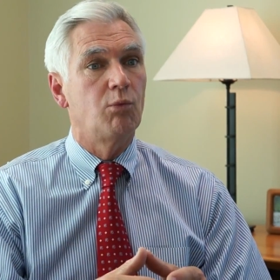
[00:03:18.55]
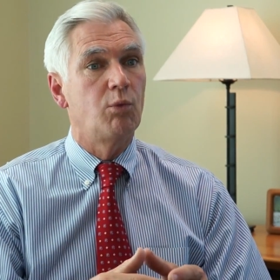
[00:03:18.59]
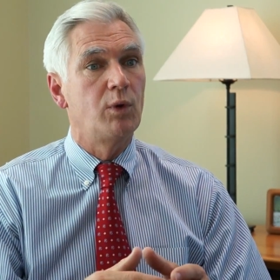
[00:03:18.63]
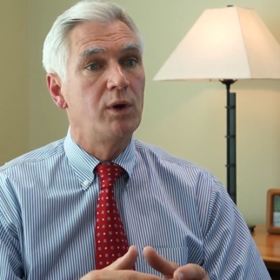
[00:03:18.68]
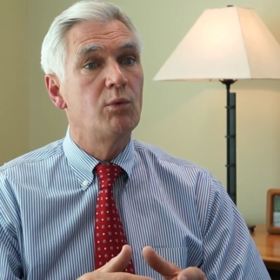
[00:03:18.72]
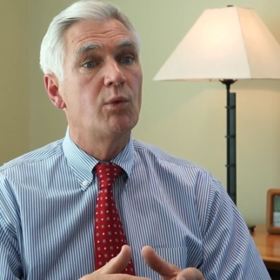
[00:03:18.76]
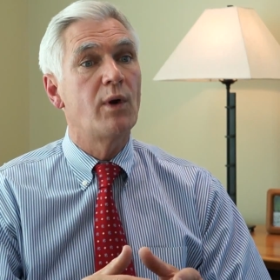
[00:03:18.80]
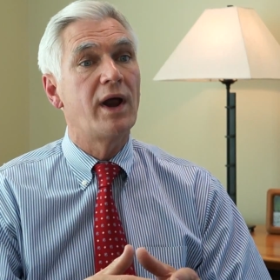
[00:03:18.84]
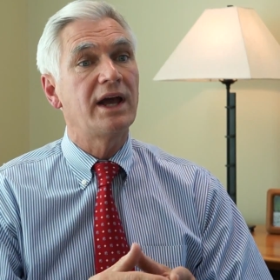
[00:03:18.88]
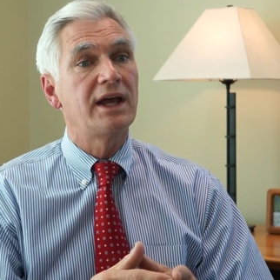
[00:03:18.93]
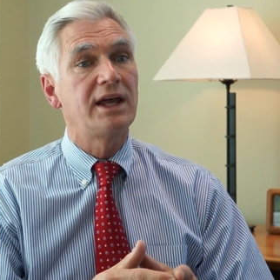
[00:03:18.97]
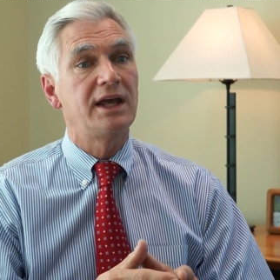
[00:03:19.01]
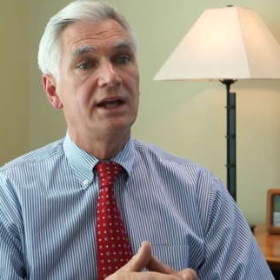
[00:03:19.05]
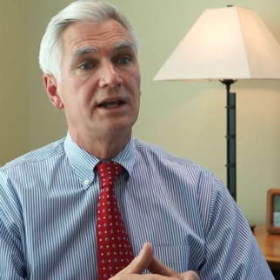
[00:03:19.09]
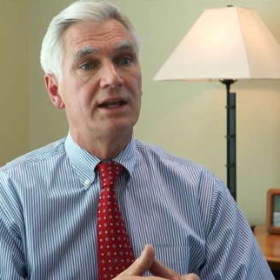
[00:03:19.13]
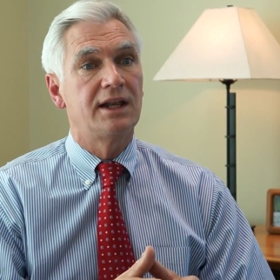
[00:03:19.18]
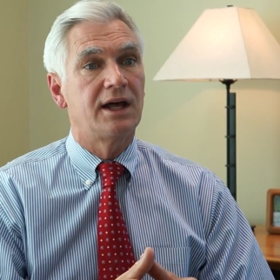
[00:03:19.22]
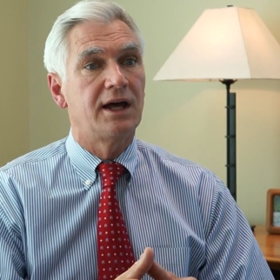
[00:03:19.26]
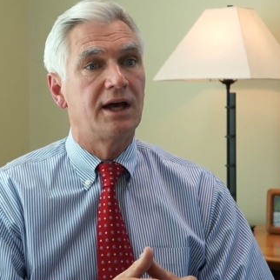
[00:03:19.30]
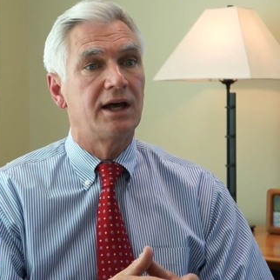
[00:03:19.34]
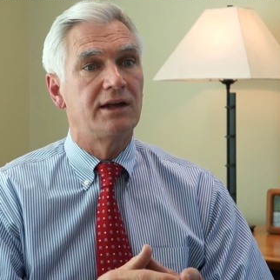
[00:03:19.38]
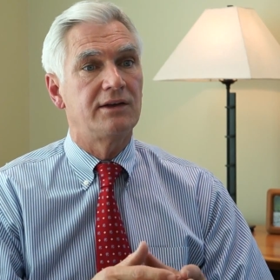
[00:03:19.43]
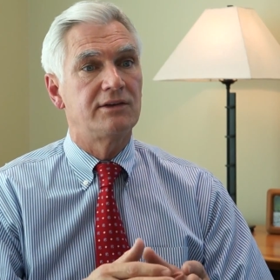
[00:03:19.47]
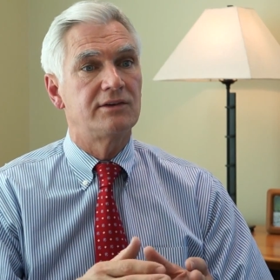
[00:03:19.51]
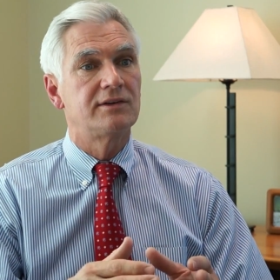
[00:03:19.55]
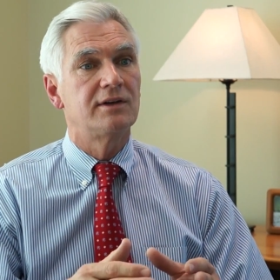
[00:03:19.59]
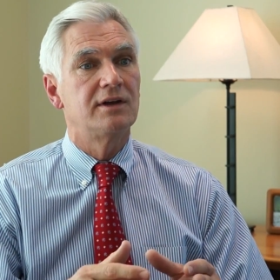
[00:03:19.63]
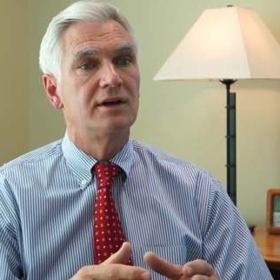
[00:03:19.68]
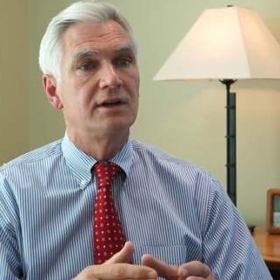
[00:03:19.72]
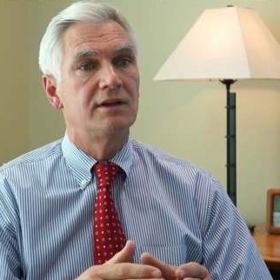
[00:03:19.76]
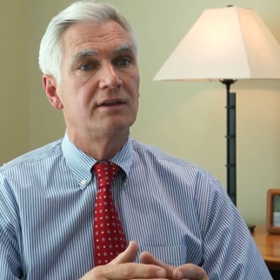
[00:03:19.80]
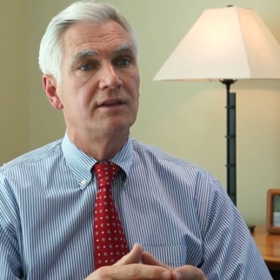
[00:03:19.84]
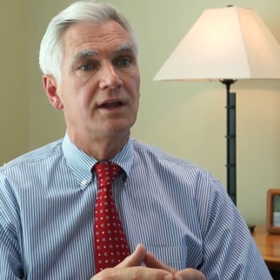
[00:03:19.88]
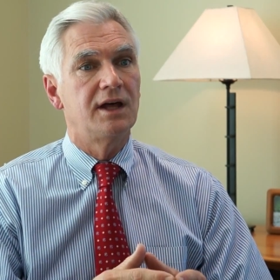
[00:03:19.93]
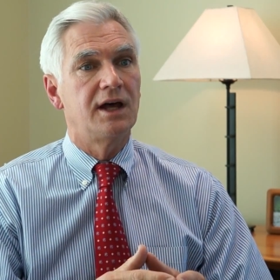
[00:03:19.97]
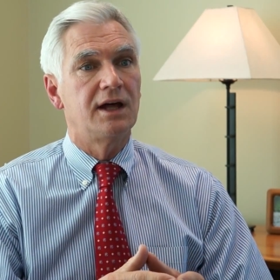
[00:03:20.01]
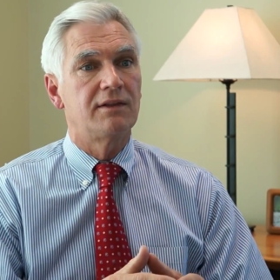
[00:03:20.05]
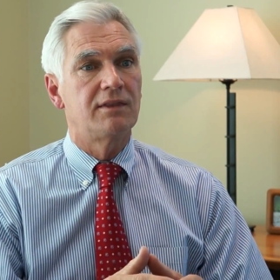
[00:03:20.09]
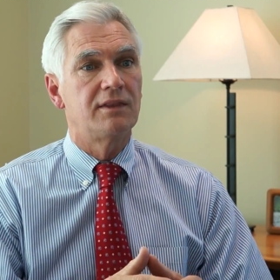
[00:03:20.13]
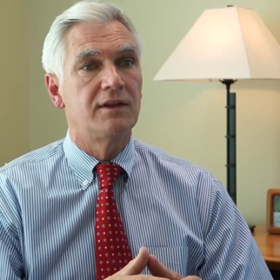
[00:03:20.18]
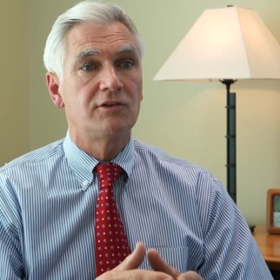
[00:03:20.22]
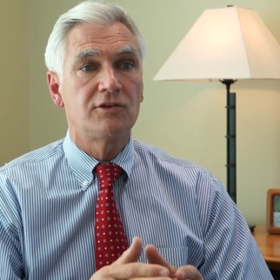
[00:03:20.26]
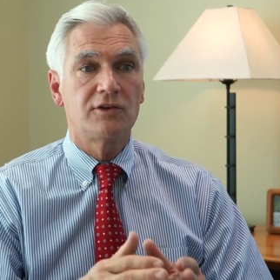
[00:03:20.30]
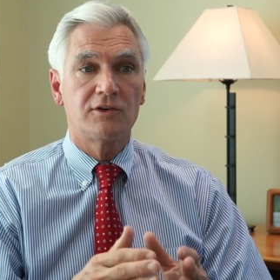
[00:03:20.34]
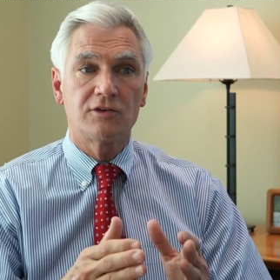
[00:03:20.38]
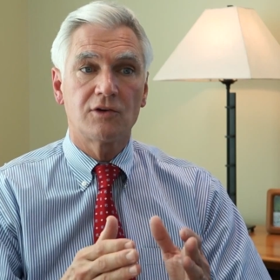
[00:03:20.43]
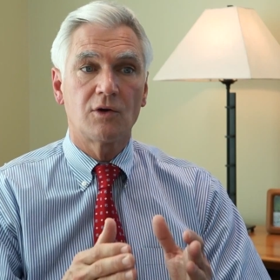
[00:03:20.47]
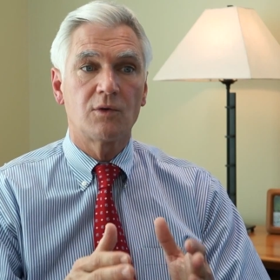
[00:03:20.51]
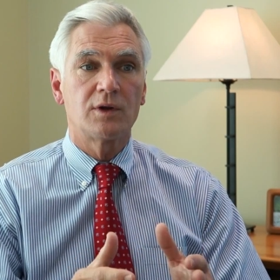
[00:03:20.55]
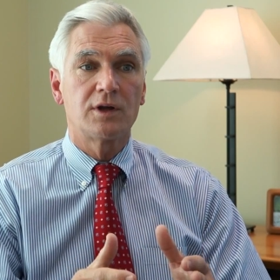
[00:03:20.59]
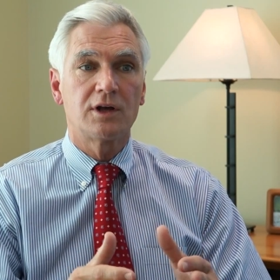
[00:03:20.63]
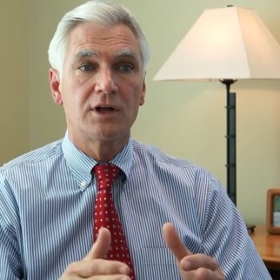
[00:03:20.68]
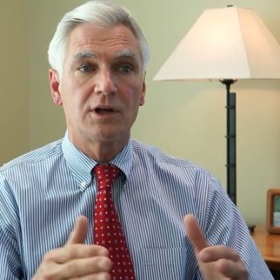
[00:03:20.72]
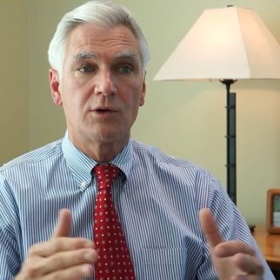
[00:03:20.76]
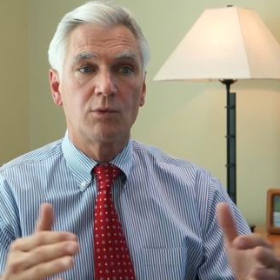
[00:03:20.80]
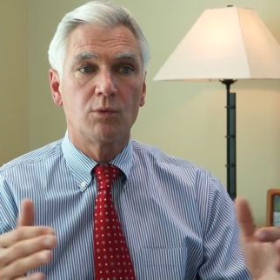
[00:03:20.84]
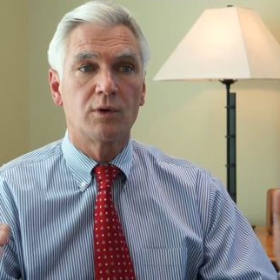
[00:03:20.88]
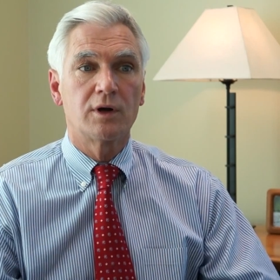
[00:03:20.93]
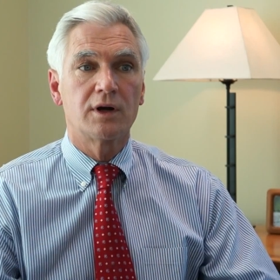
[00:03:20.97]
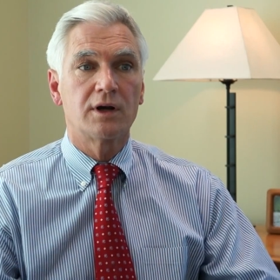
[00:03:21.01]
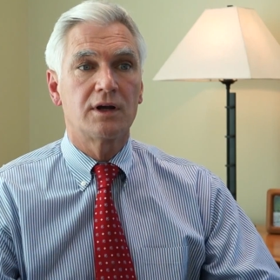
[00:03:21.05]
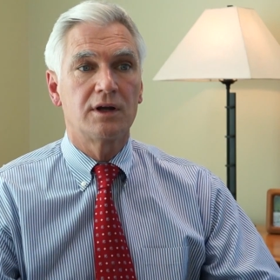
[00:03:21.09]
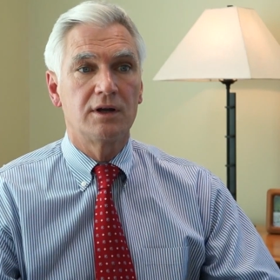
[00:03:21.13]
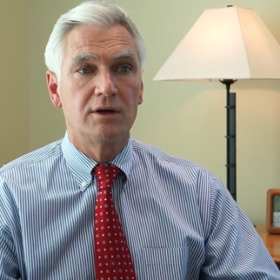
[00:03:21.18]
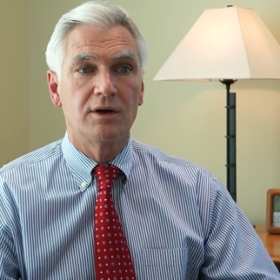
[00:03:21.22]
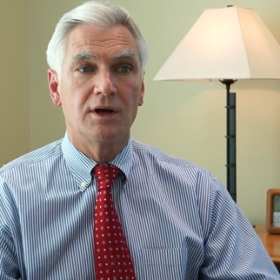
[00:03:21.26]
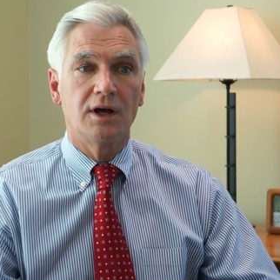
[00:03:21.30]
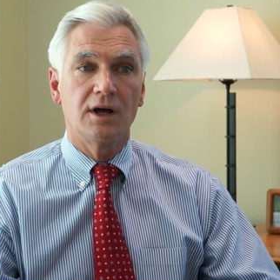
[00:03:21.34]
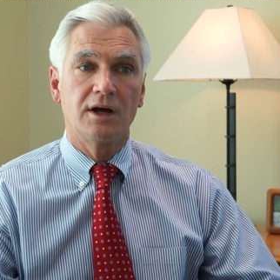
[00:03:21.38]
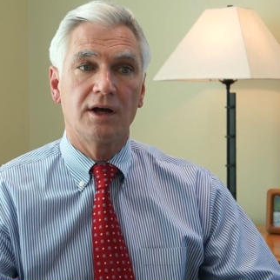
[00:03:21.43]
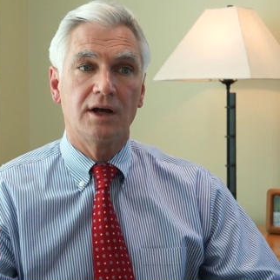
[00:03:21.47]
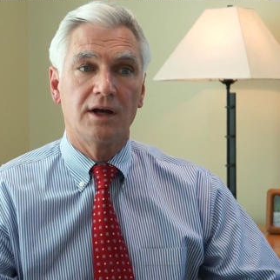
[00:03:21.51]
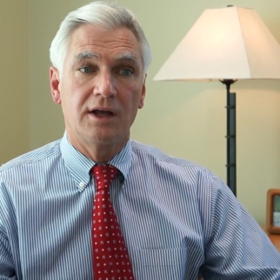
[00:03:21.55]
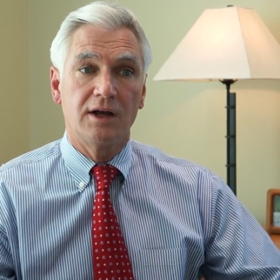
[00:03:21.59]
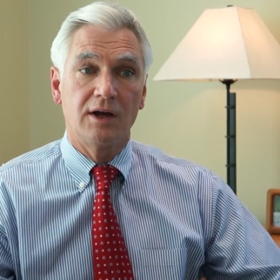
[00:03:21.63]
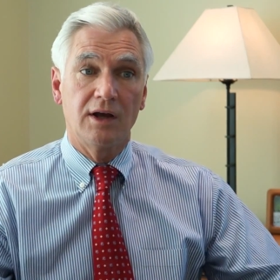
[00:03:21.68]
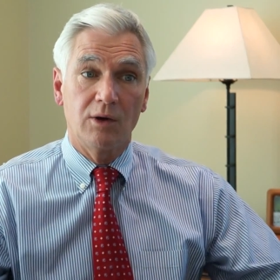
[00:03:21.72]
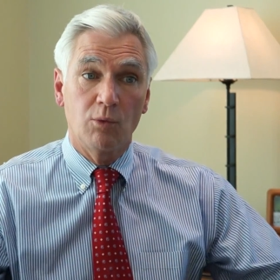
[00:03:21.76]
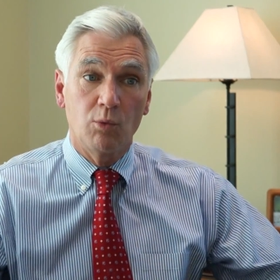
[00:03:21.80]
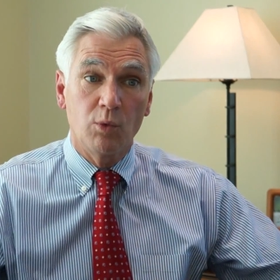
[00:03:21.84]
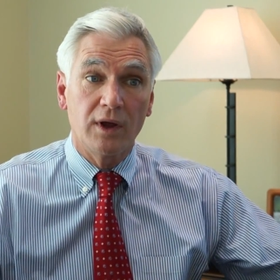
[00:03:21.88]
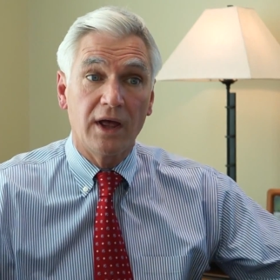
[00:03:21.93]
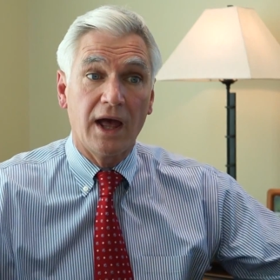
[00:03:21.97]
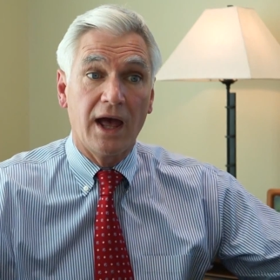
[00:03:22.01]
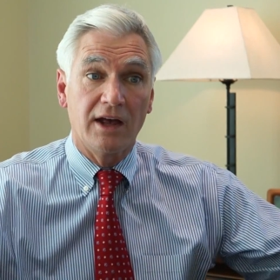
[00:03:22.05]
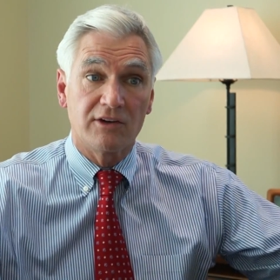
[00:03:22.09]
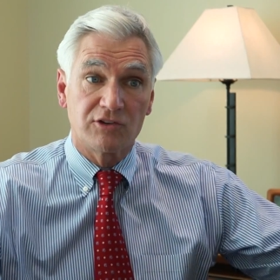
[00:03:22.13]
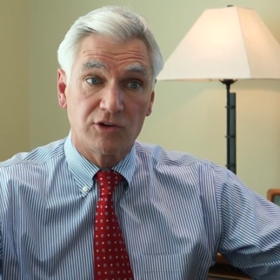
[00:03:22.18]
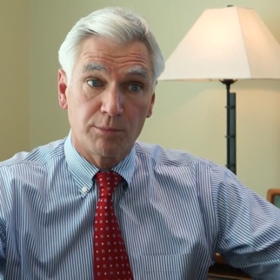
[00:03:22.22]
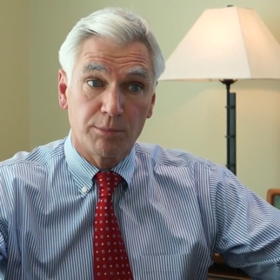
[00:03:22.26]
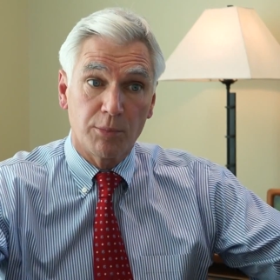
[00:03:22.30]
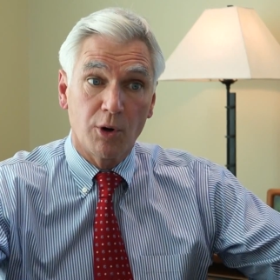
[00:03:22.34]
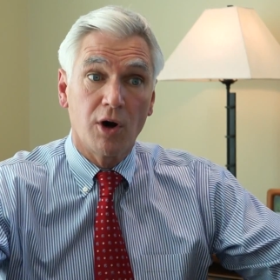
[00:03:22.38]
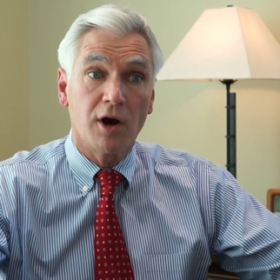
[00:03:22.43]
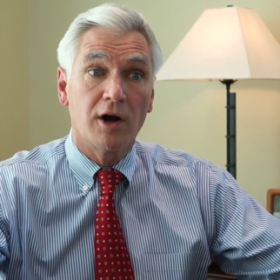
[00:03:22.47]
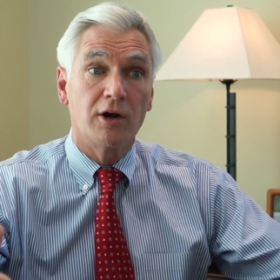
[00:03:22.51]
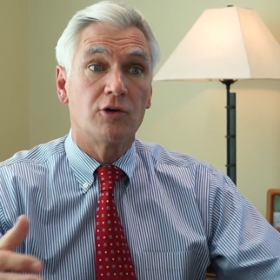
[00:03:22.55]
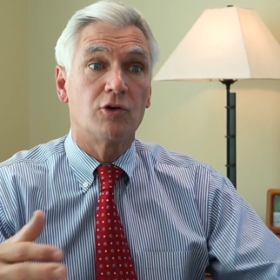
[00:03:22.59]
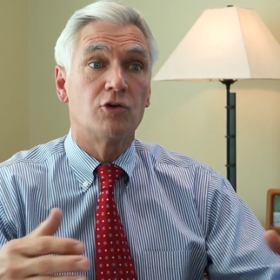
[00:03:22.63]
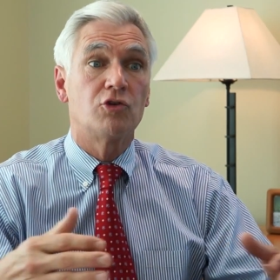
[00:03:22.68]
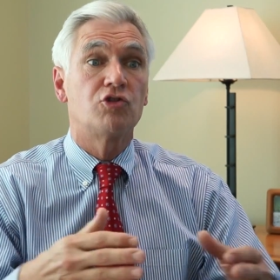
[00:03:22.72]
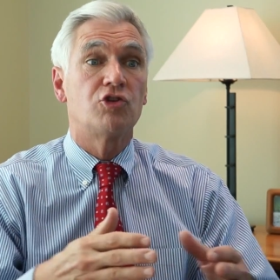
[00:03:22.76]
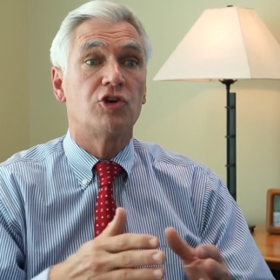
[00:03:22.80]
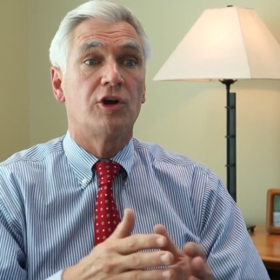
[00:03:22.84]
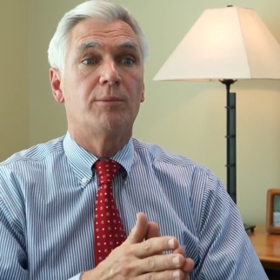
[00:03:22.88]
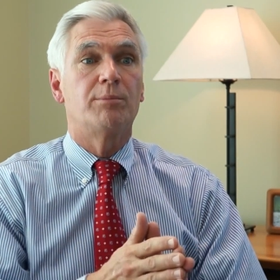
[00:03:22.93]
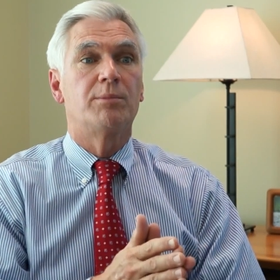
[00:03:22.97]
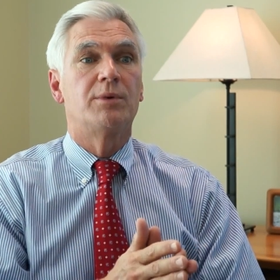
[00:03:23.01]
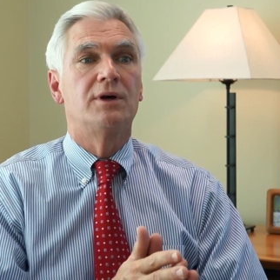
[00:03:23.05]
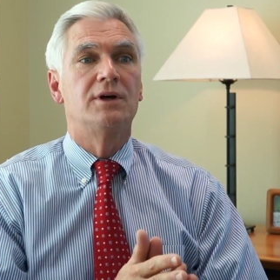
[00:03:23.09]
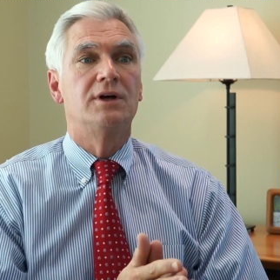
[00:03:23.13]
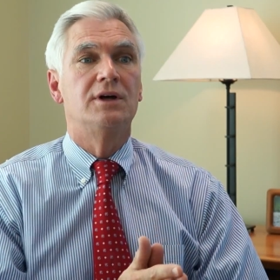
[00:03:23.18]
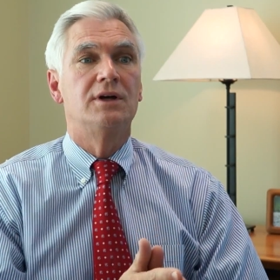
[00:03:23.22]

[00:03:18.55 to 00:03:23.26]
We recognize that this is only going to work as a partnership.